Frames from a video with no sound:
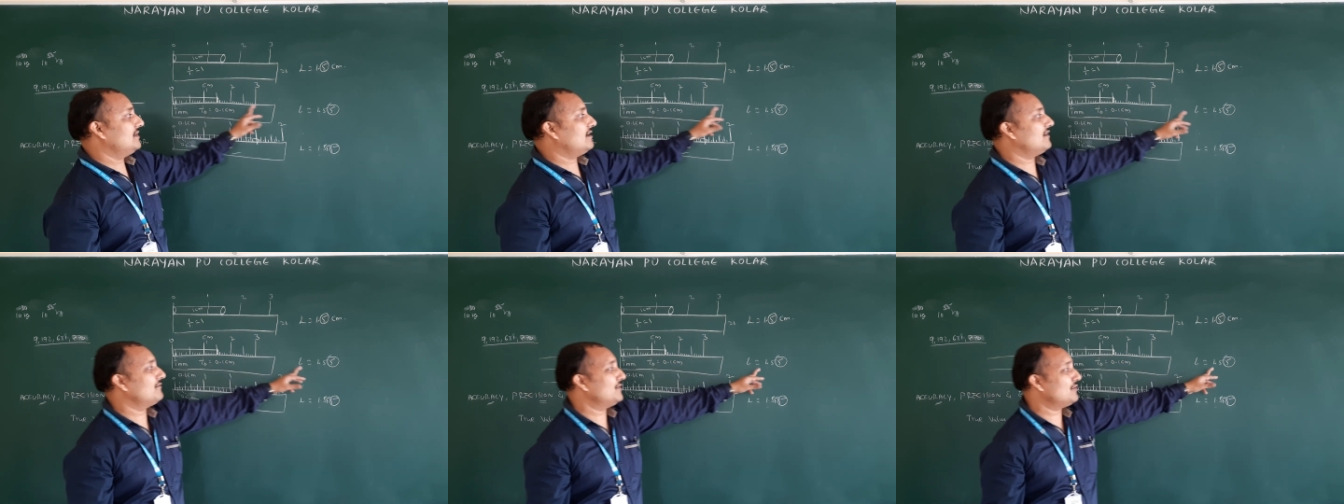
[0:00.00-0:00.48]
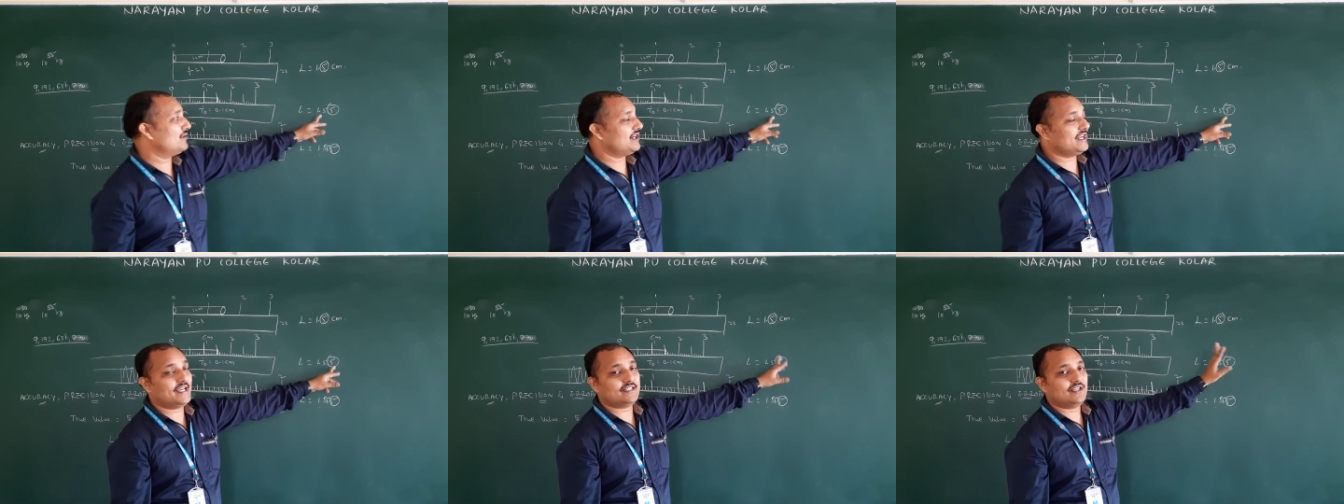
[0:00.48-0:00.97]
That one we wrote
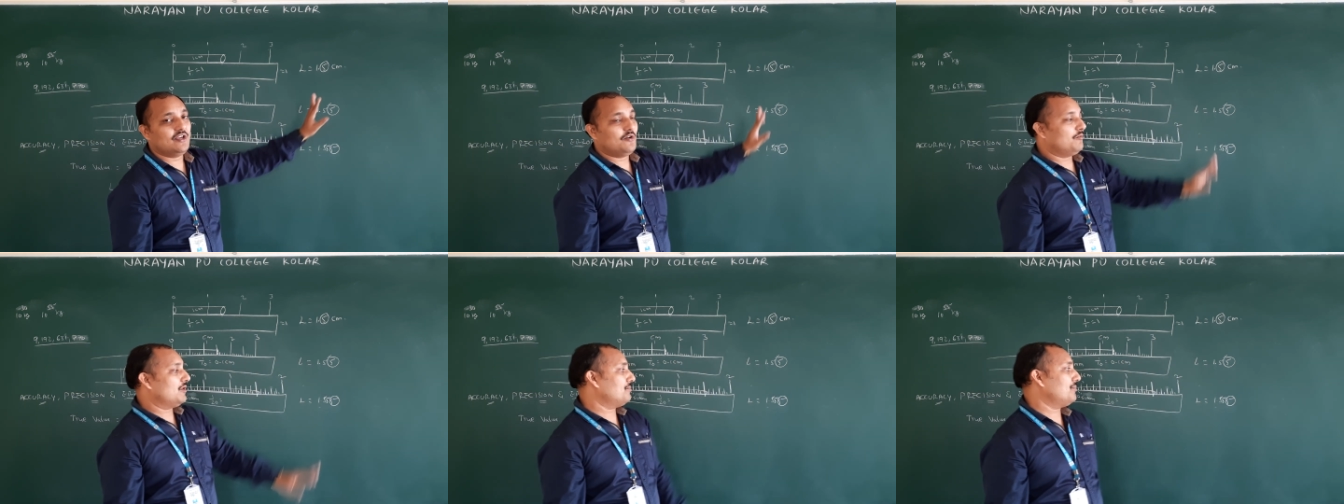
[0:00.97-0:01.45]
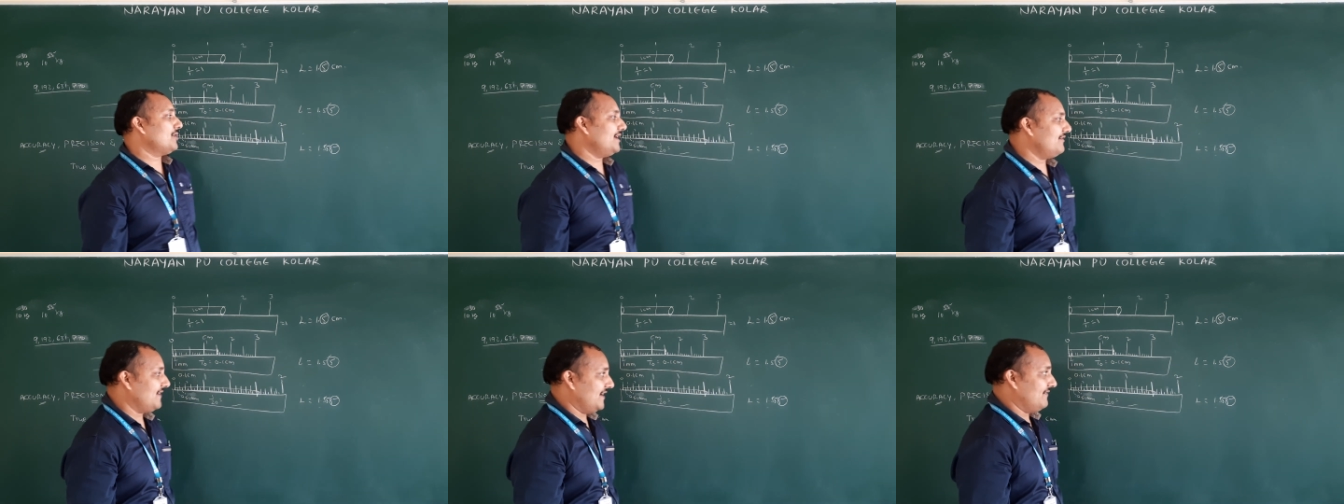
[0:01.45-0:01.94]
it as
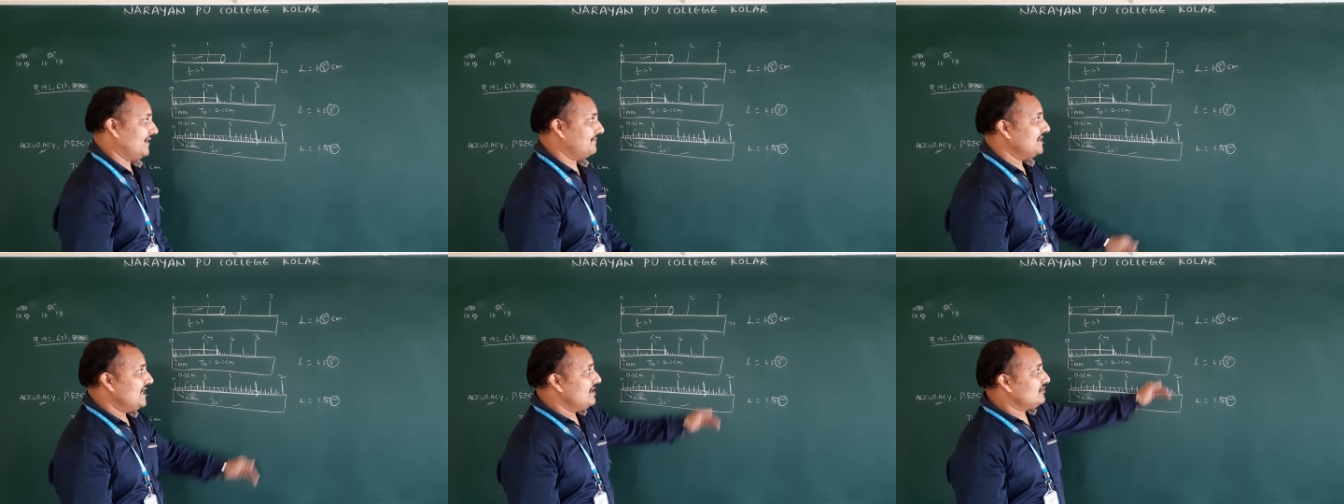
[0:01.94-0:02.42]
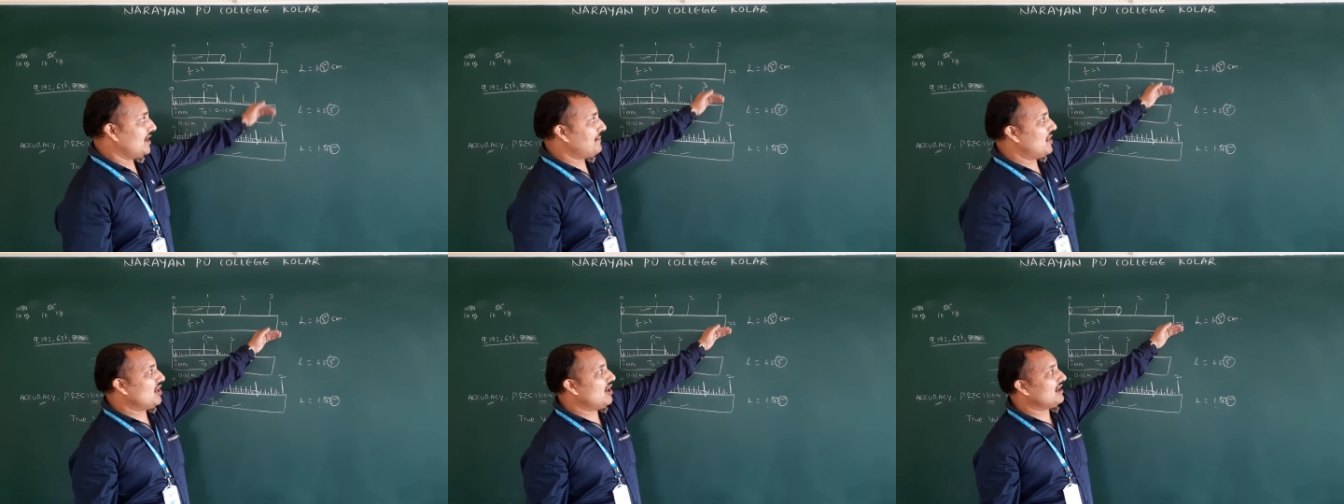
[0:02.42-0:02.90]
1.55. So
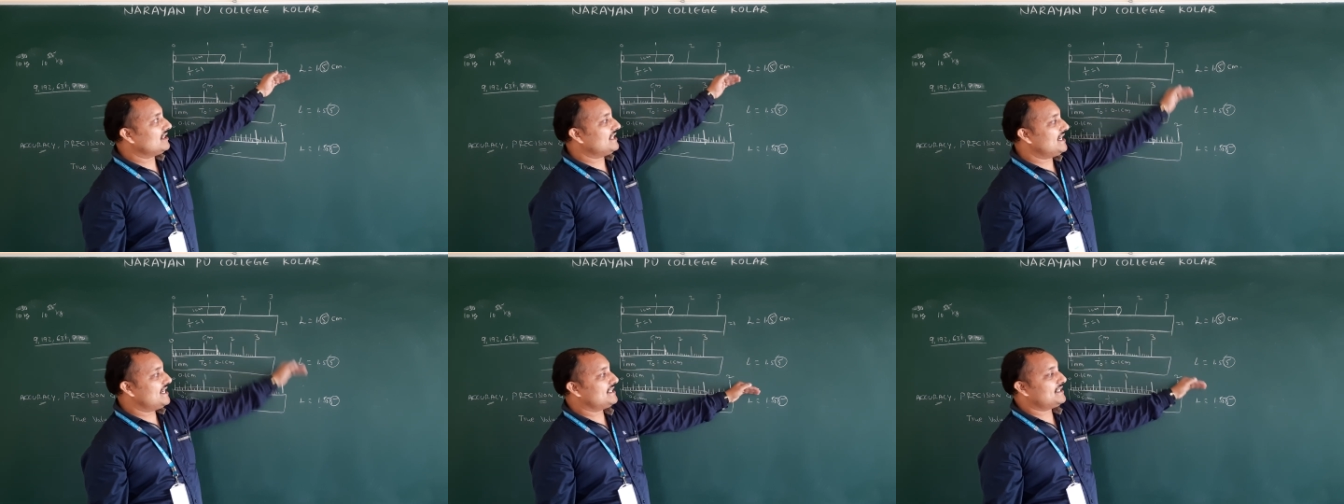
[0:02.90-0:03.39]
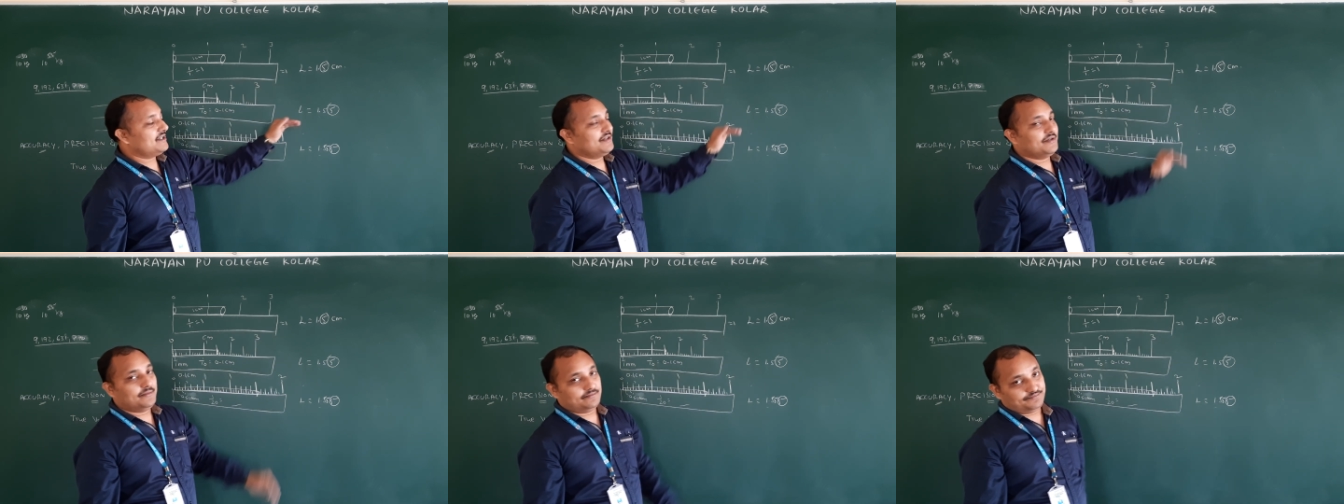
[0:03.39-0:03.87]
among all these,
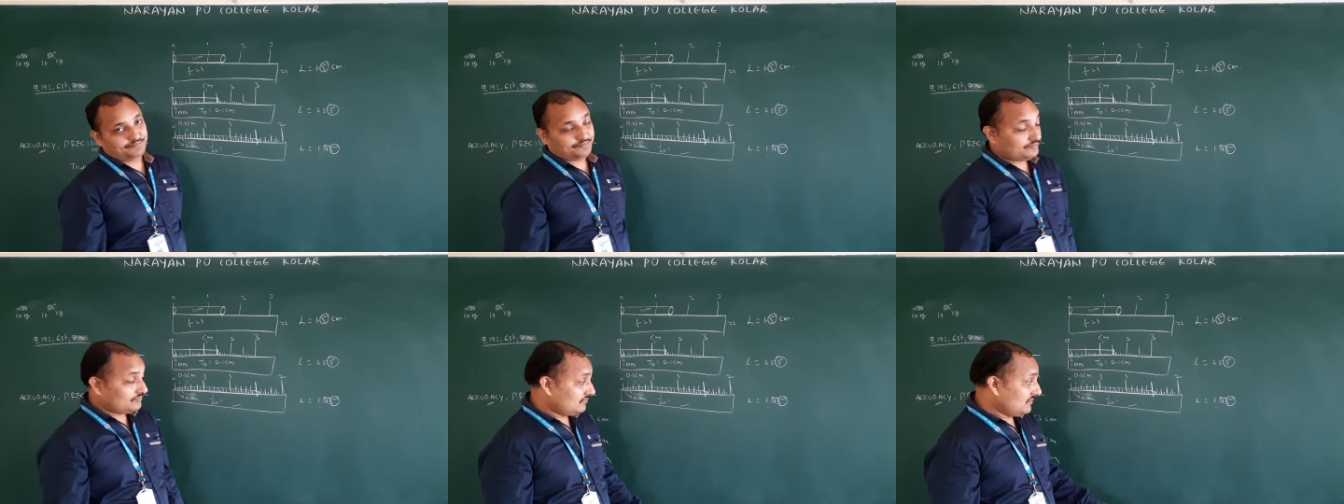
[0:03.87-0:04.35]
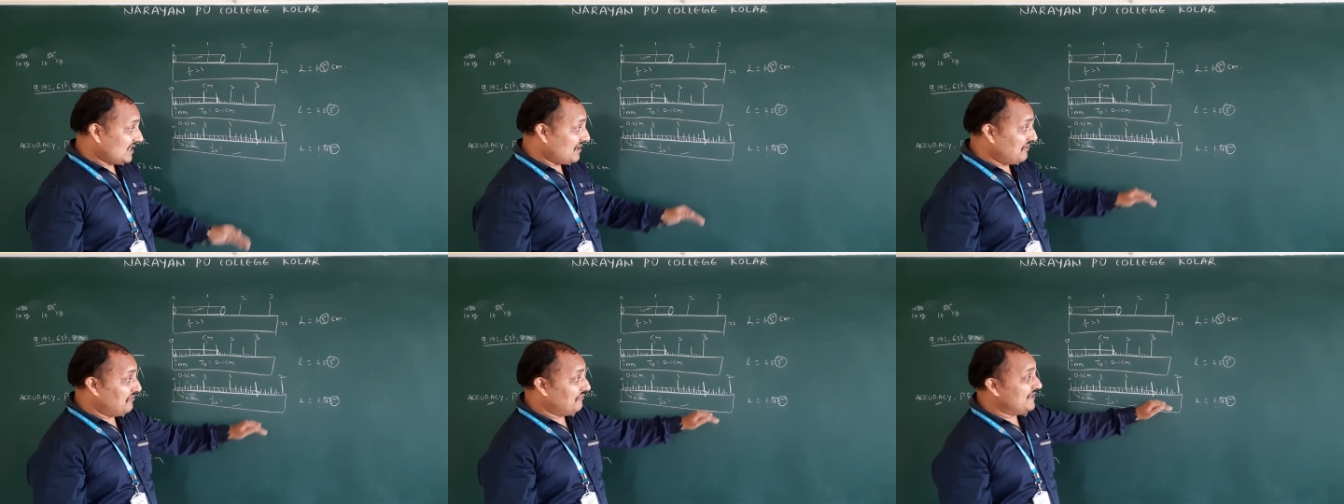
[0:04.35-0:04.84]

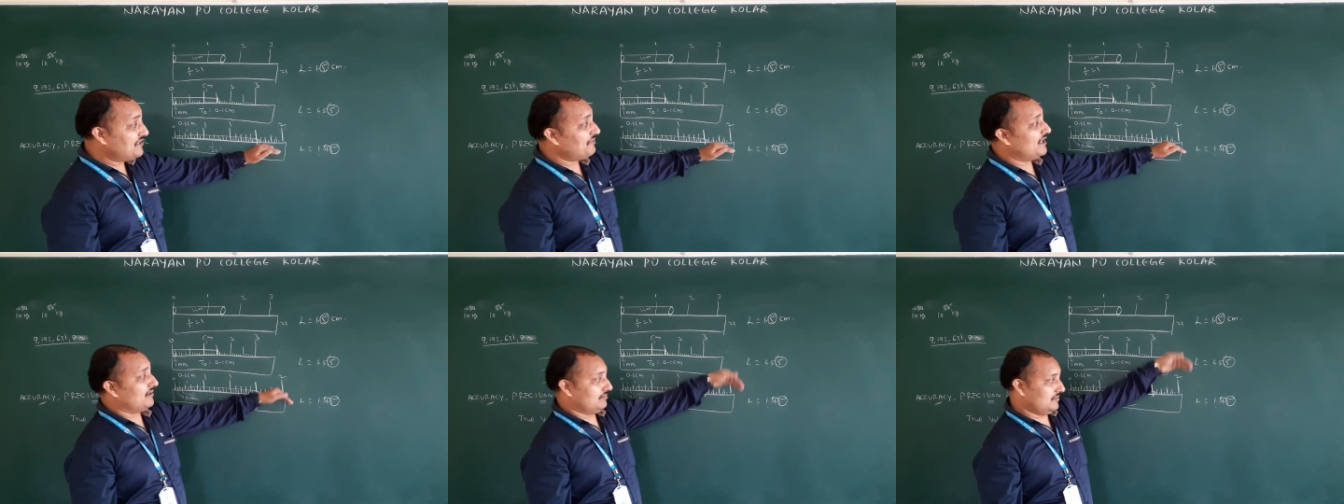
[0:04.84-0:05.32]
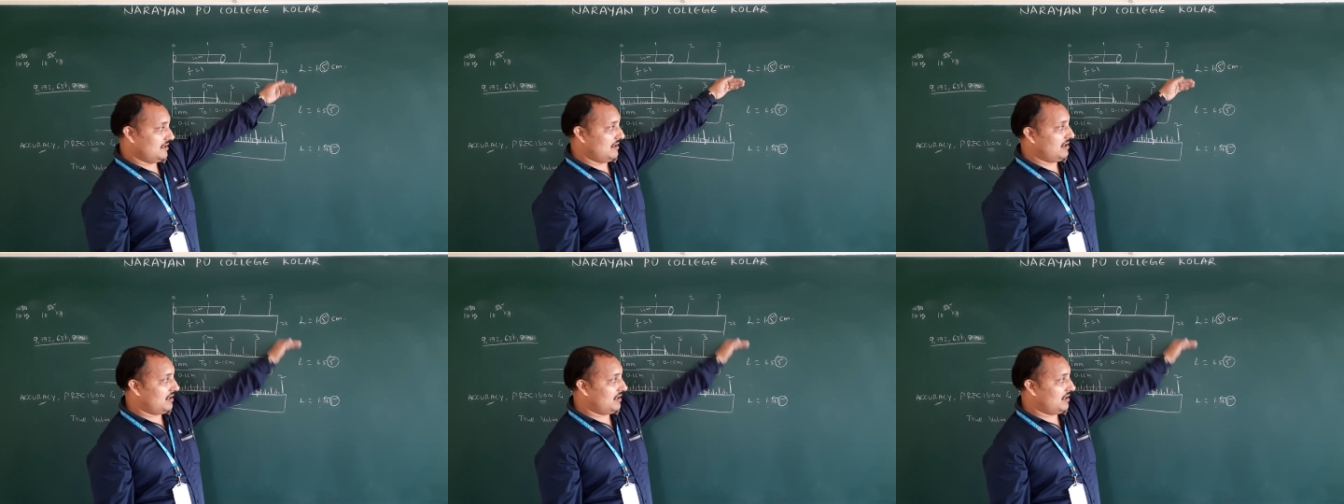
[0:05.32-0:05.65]
which one